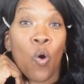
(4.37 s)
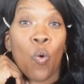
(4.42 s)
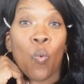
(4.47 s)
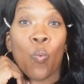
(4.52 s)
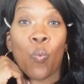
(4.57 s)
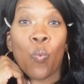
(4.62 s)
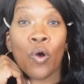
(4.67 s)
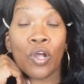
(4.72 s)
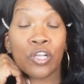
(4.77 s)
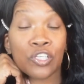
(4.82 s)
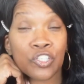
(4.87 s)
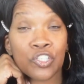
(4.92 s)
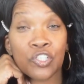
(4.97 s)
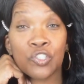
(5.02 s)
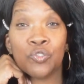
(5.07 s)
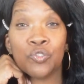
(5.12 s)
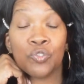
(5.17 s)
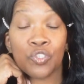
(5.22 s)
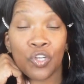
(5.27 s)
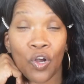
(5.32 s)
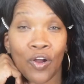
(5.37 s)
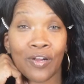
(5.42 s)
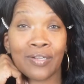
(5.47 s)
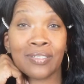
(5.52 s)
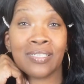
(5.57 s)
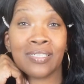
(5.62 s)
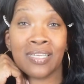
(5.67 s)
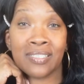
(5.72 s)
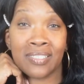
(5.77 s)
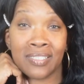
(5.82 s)
what should you
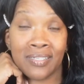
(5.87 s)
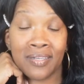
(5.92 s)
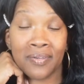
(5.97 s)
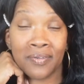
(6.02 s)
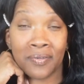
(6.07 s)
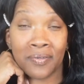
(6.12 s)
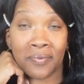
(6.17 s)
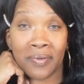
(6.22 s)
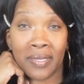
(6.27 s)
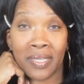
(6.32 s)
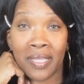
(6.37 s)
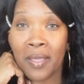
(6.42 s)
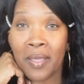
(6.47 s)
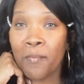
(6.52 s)
charge as a notary